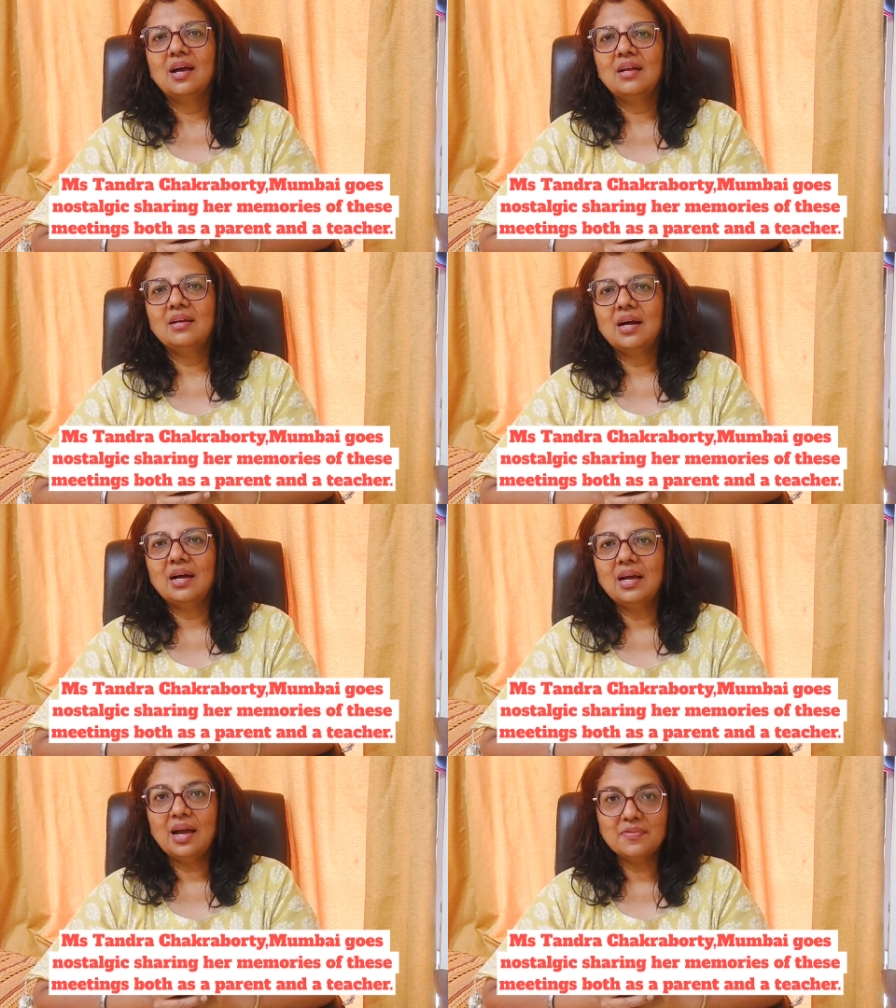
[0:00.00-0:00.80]
And
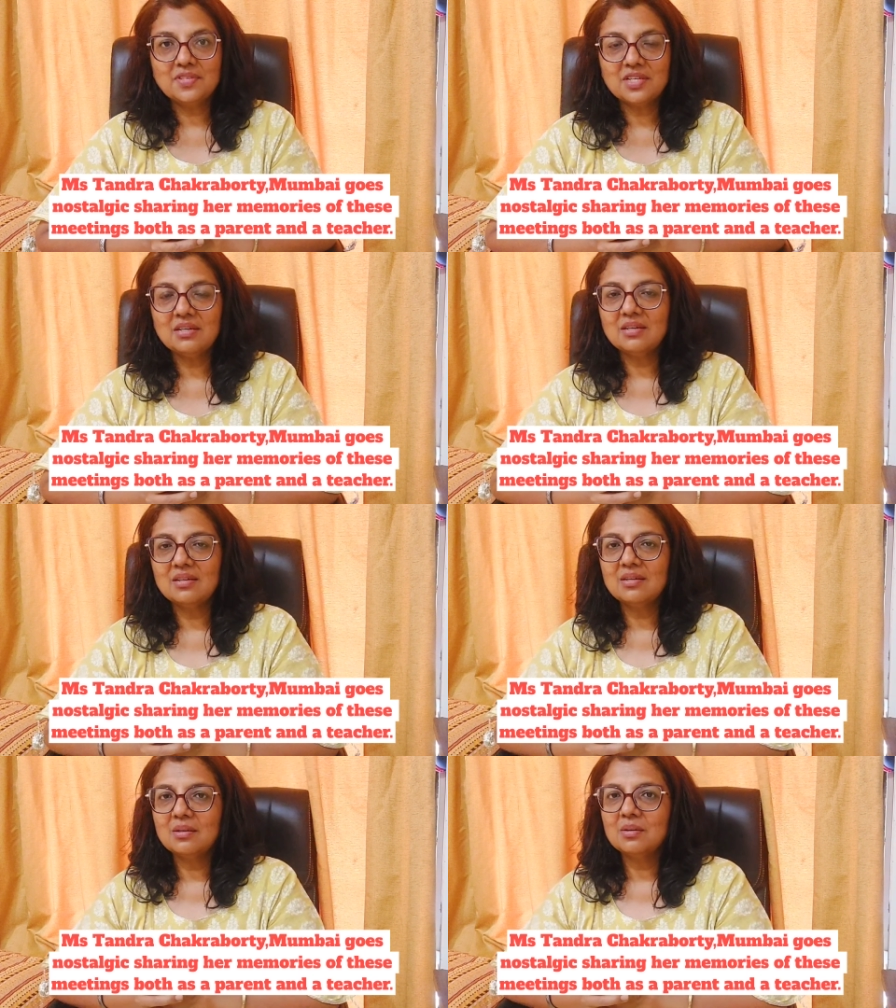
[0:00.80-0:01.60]
I have
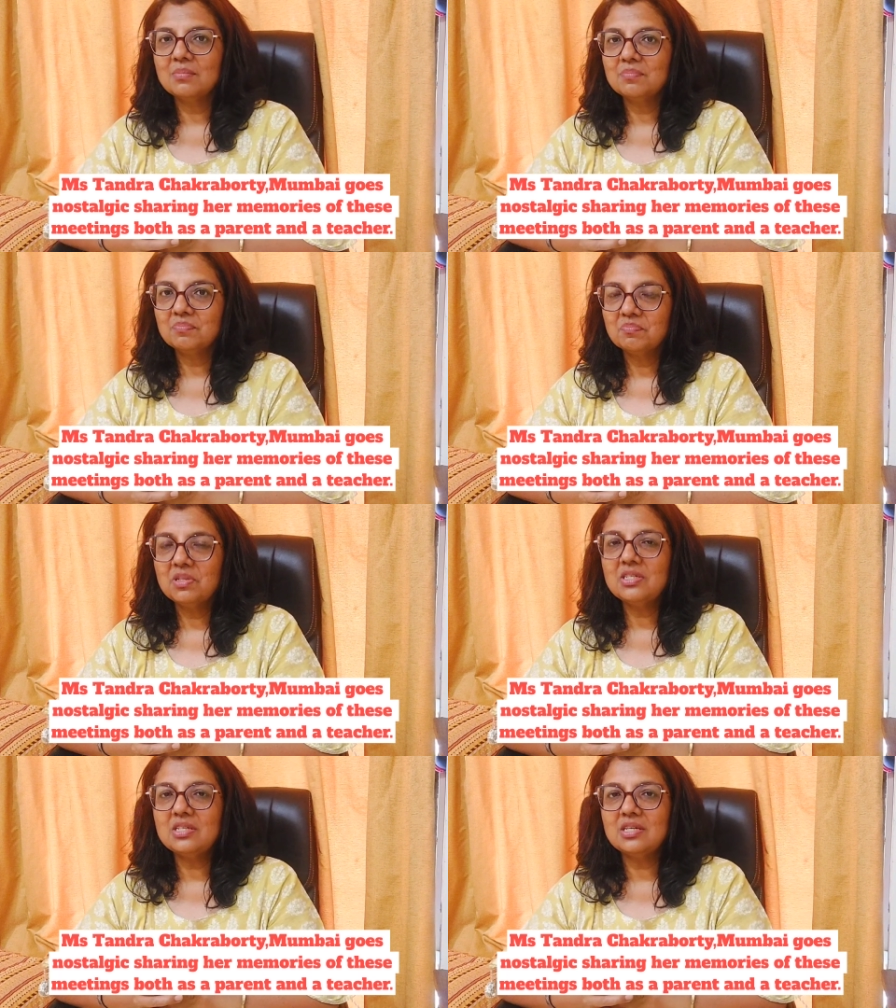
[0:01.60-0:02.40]
seen
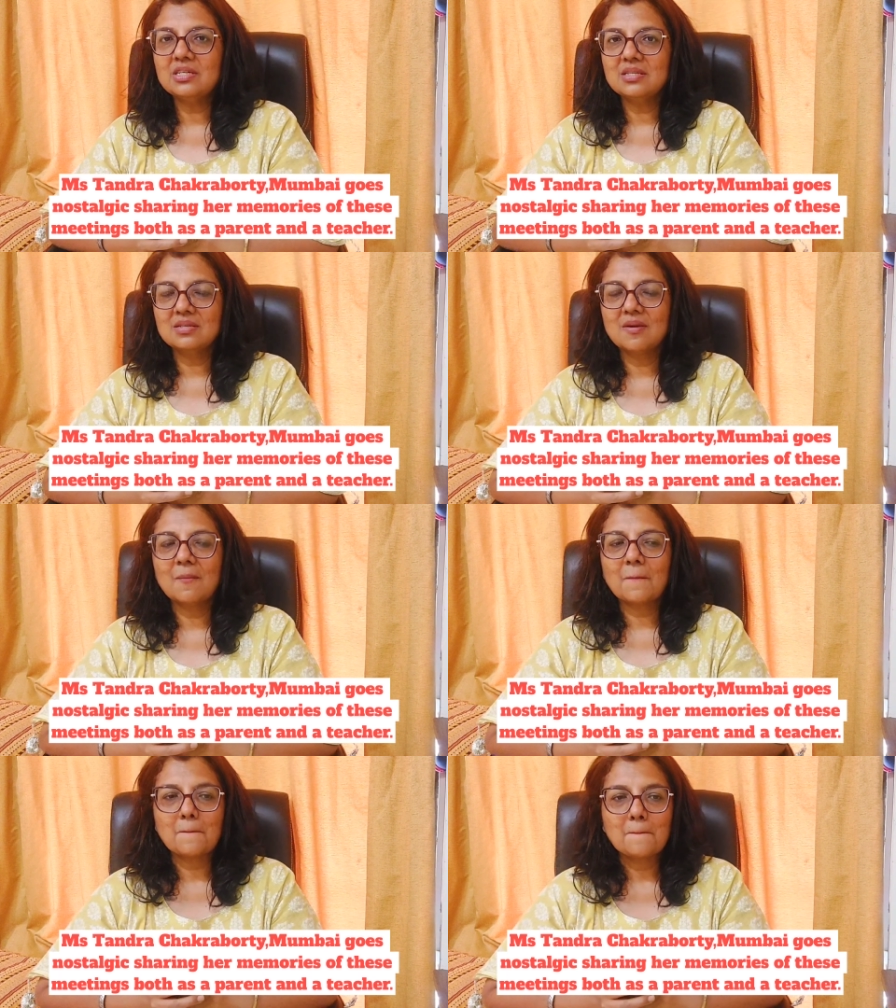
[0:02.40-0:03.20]
PTAs,
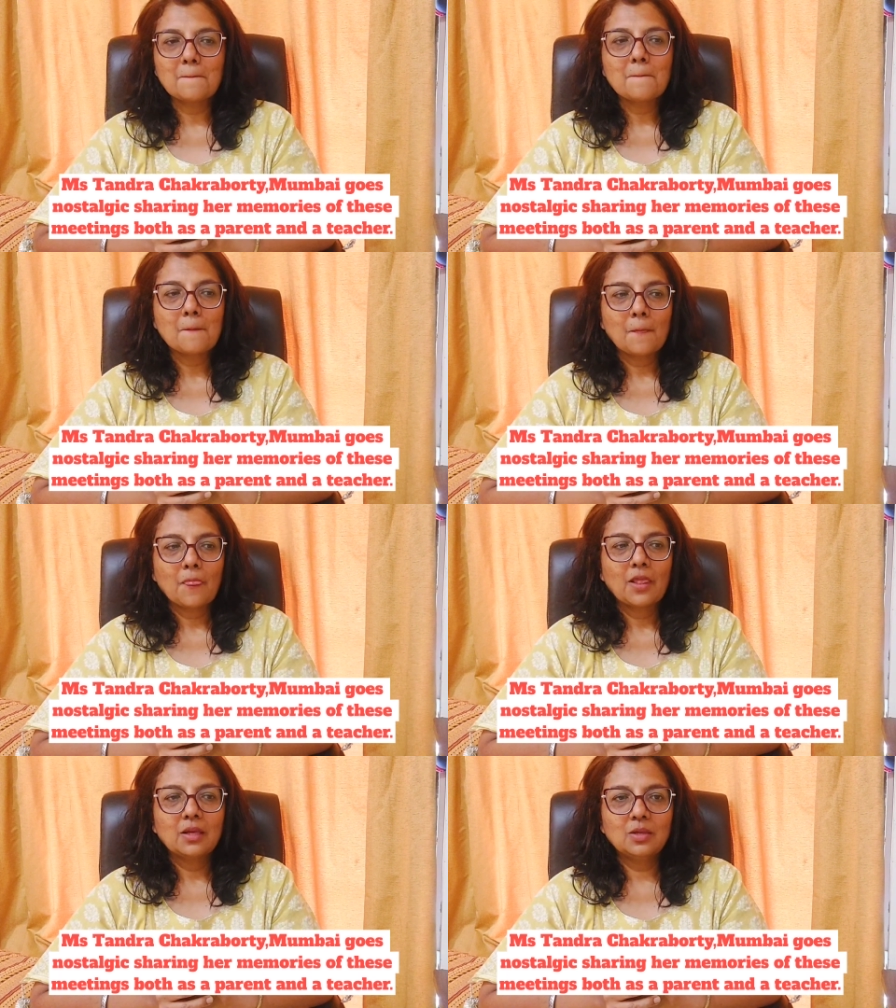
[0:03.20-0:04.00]

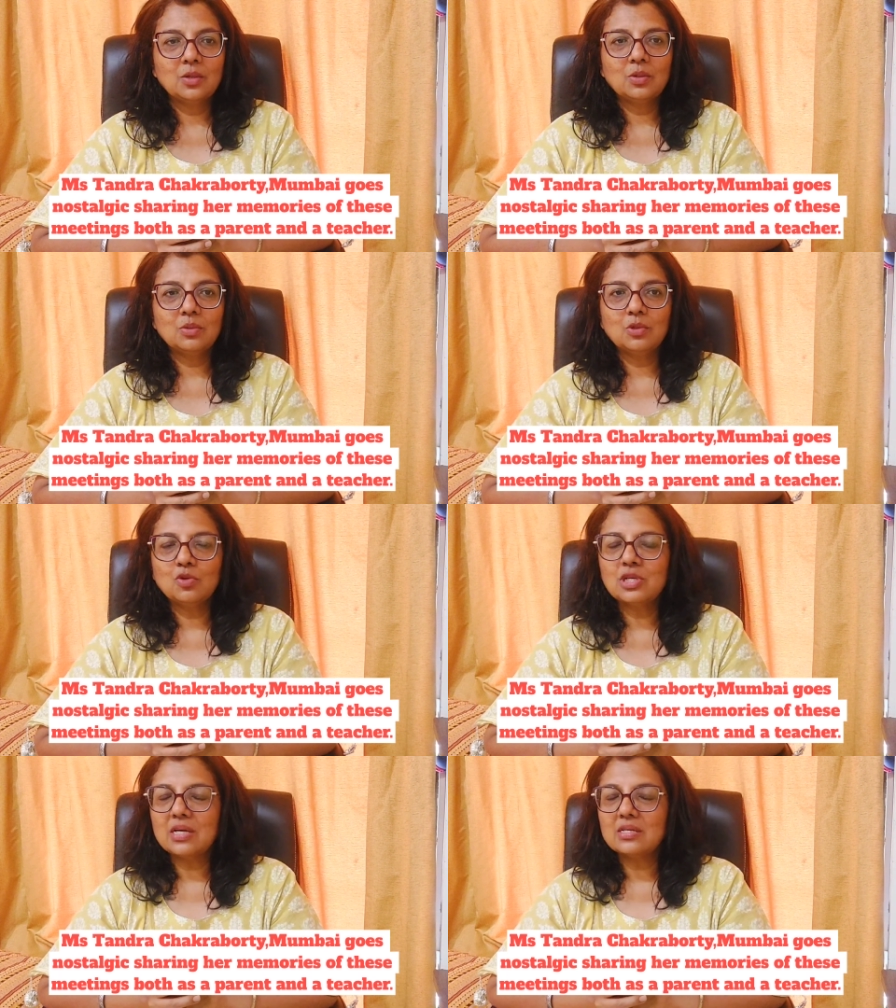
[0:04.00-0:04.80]

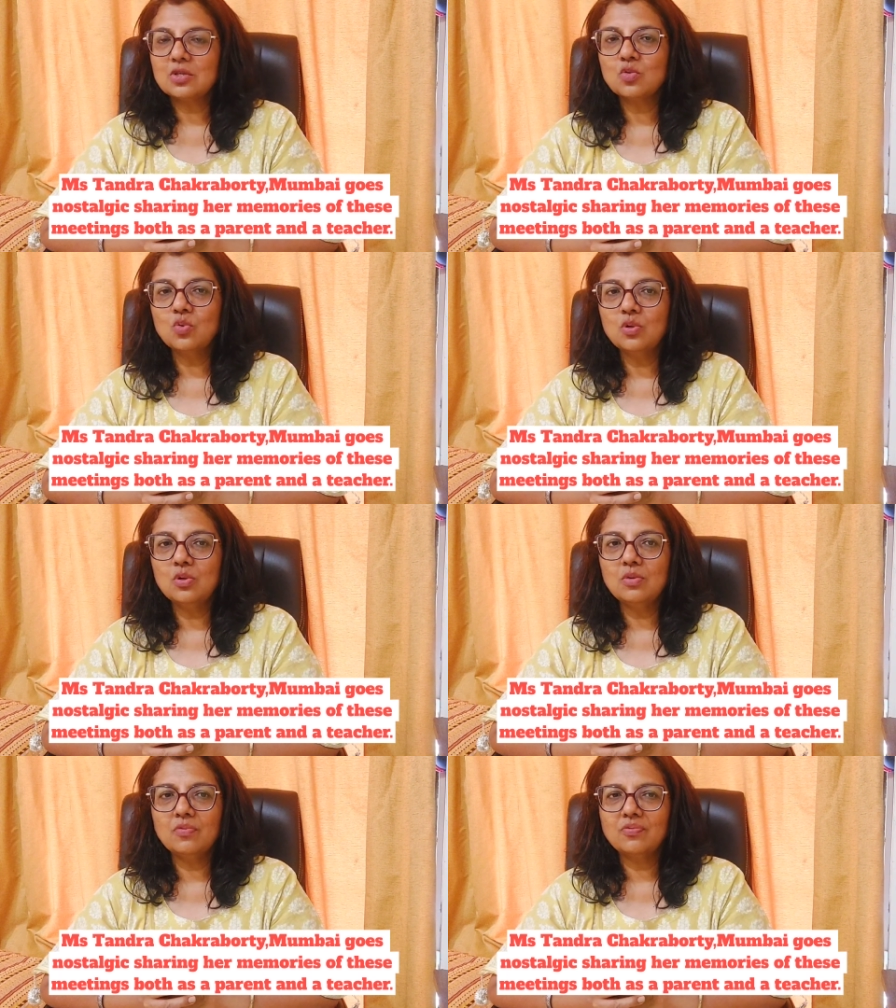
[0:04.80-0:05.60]
used as a
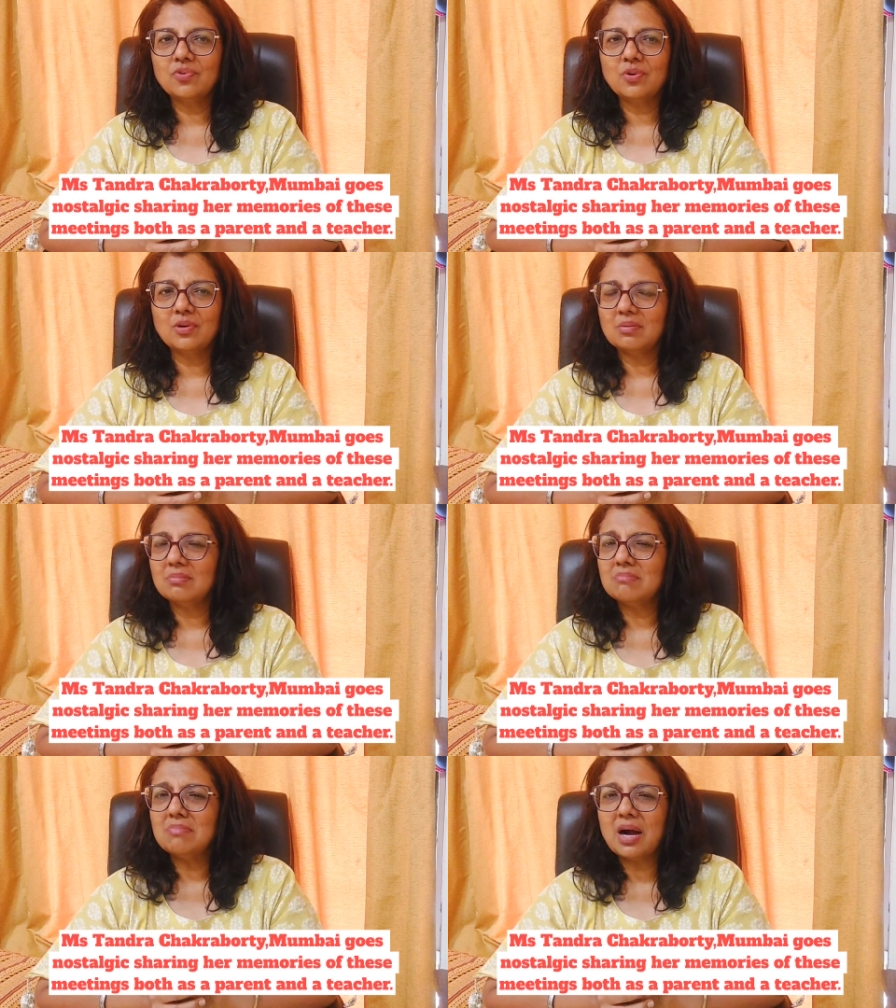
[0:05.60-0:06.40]
tool for
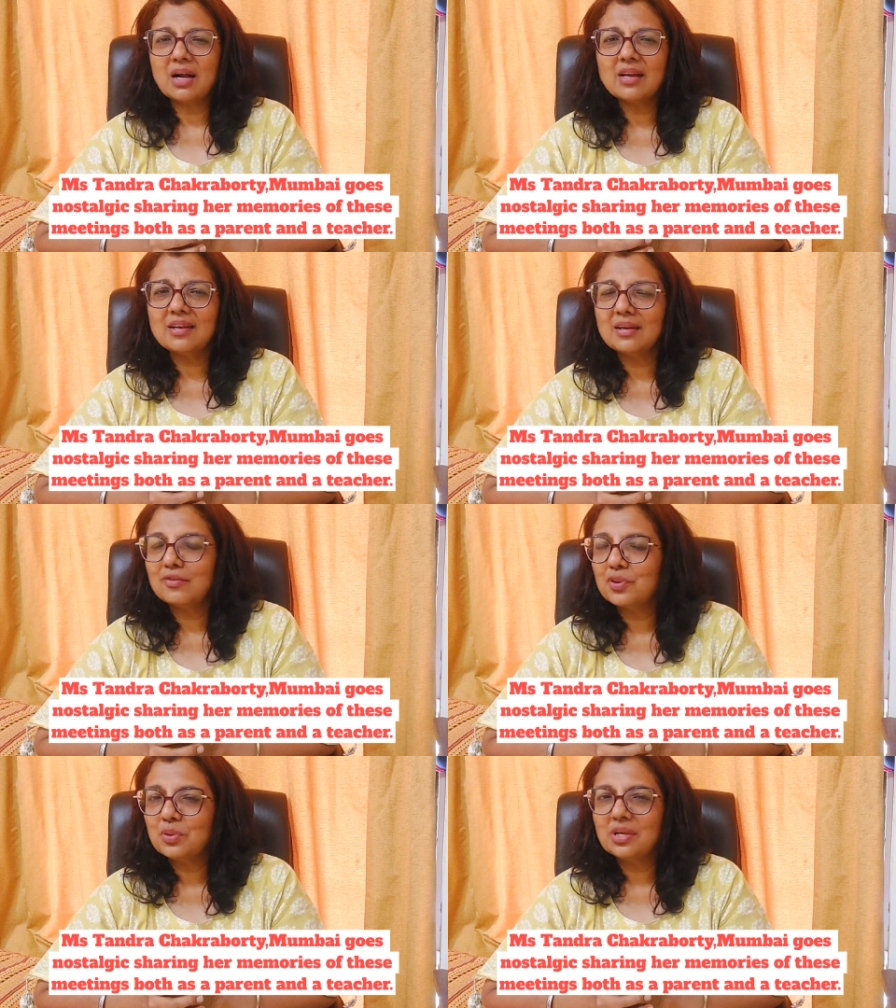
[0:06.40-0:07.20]
marketing a
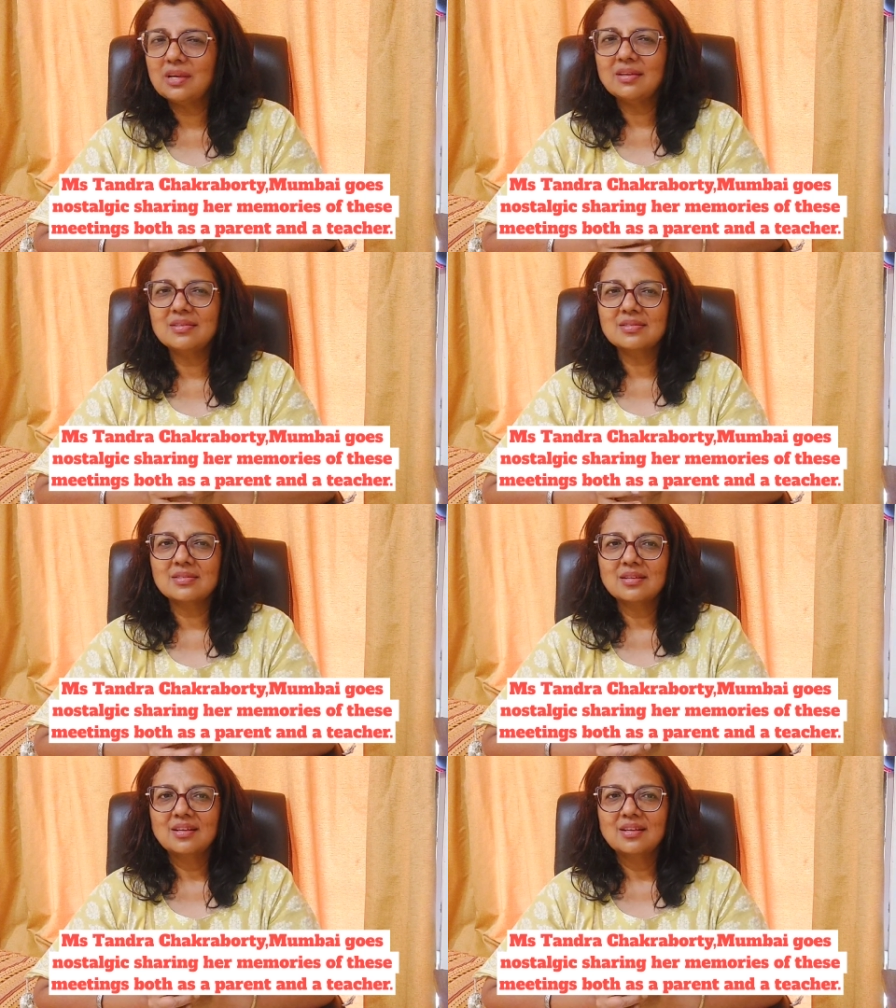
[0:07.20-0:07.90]
few things.